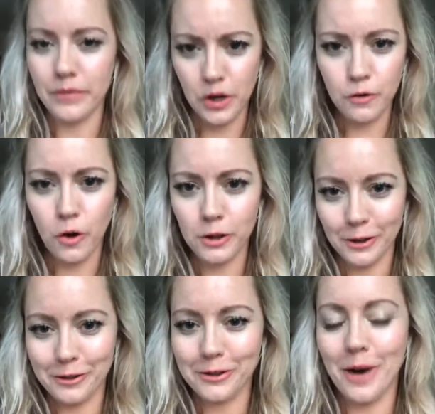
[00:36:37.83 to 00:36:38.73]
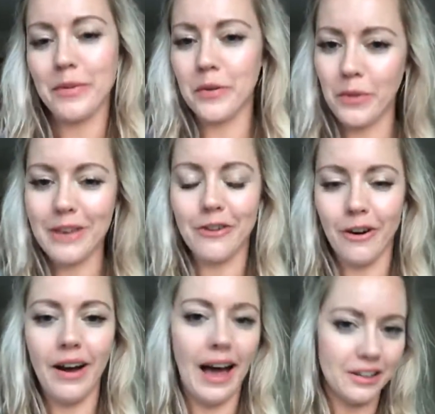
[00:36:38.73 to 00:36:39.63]
you've got Donald Trump and we've
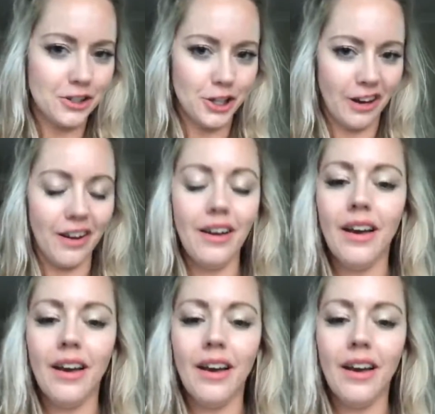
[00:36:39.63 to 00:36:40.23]
got Alan Sugar.